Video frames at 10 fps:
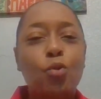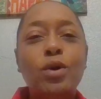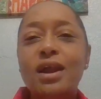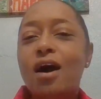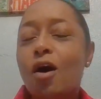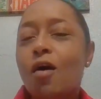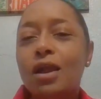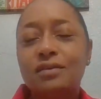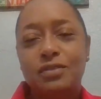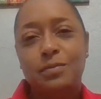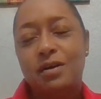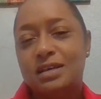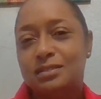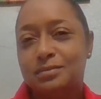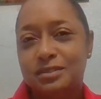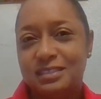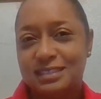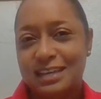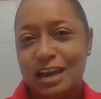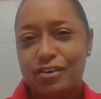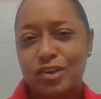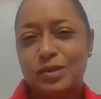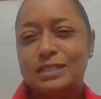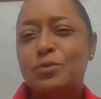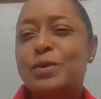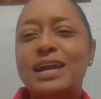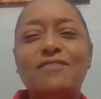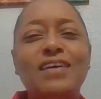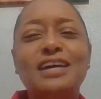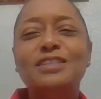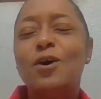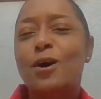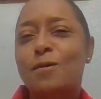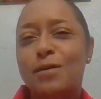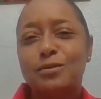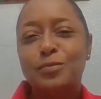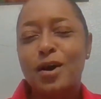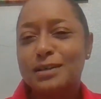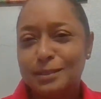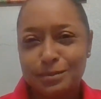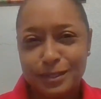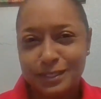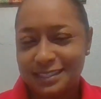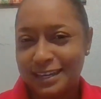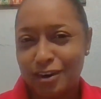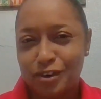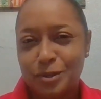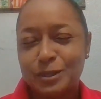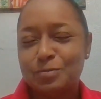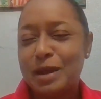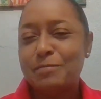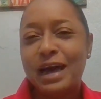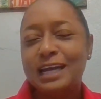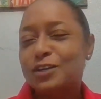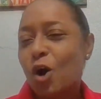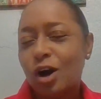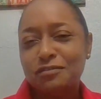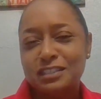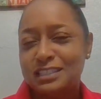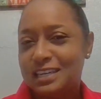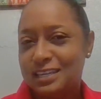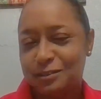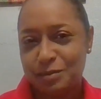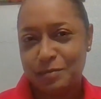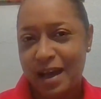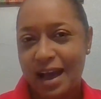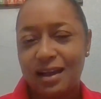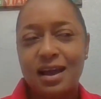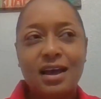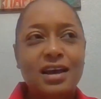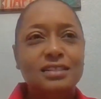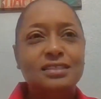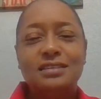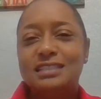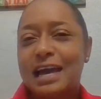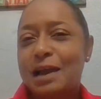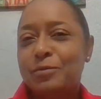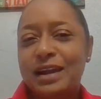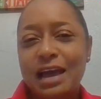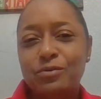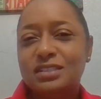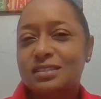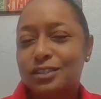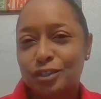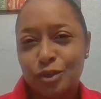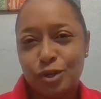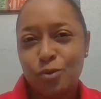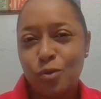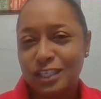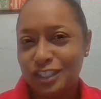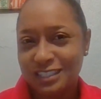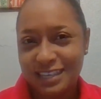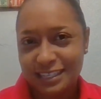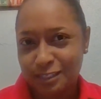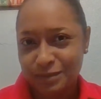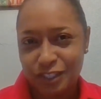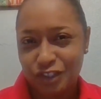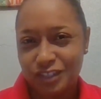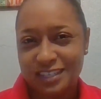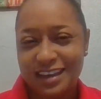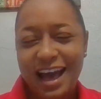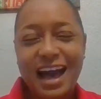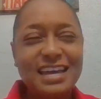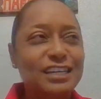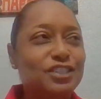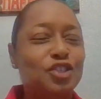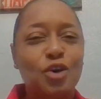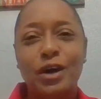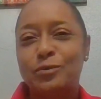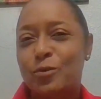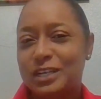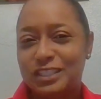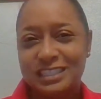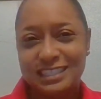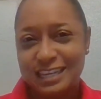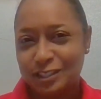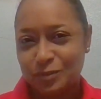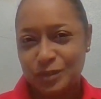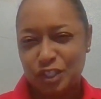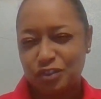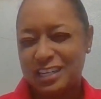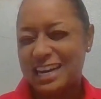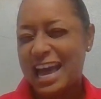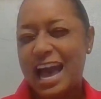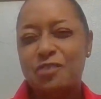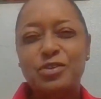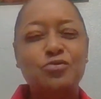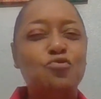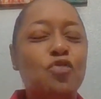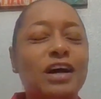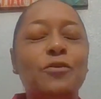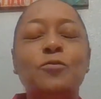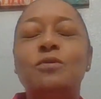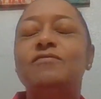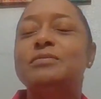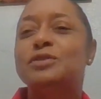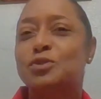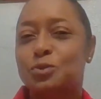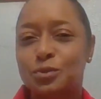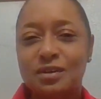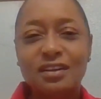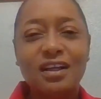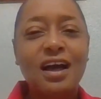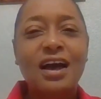What are all of the possible scenarios? And whenever I talk about possible scenarios, my mind often takes me back to the time when I was a little girl watching Sesame Street. I enjoyed watching Sesame Street, and I would run home from school